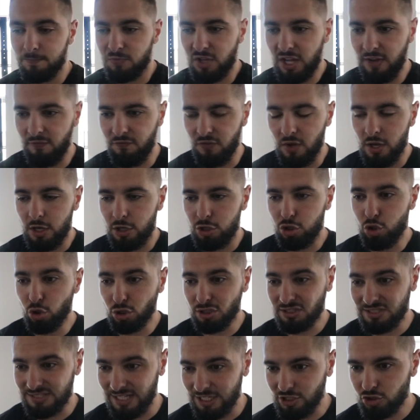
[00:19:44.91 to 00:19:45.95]
If your
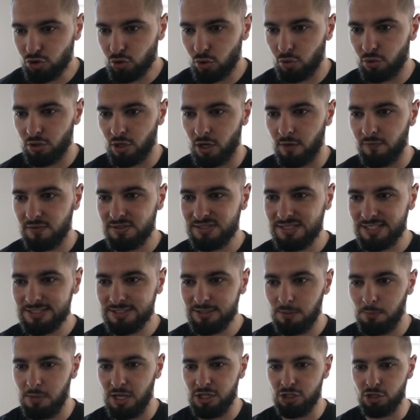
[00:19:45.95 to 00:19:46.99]
central nervous
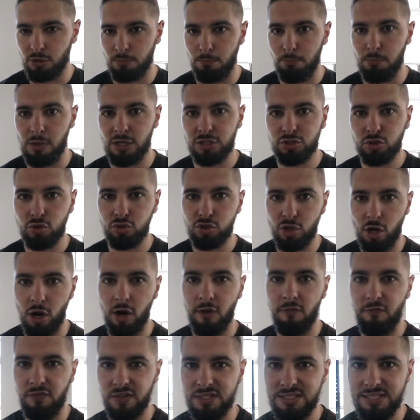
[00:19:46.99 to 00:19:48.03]
system and your muscles
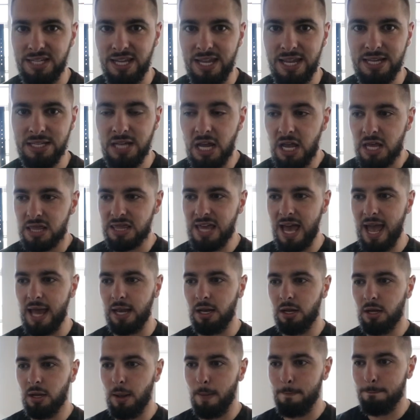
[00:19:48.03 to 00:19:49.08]
are fatigued,
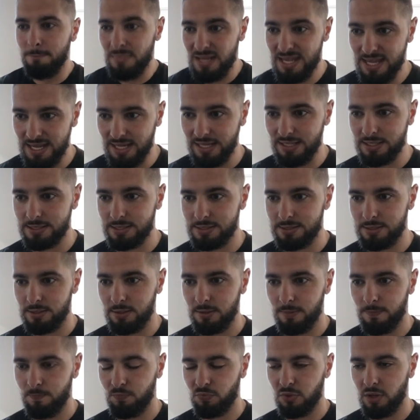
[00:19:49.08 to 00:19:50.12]
that means
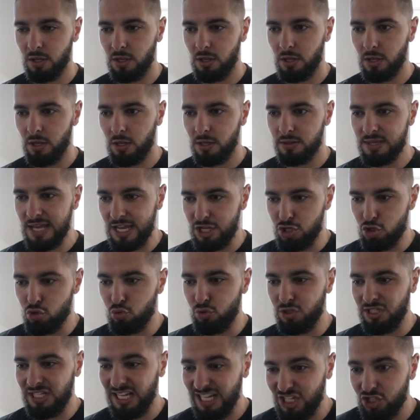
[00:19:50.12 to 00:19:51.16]
that you
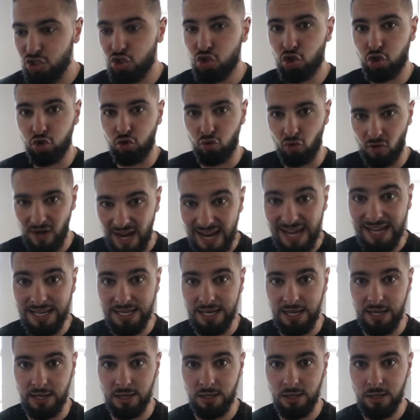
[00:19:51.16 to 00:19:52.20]
did
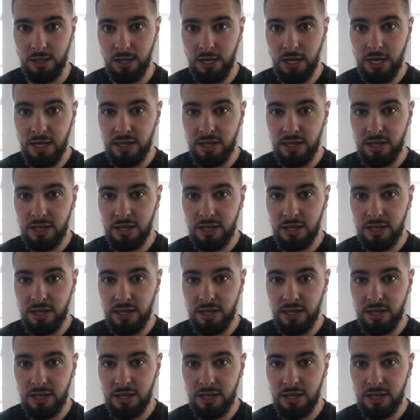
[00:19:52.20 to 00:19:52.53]
training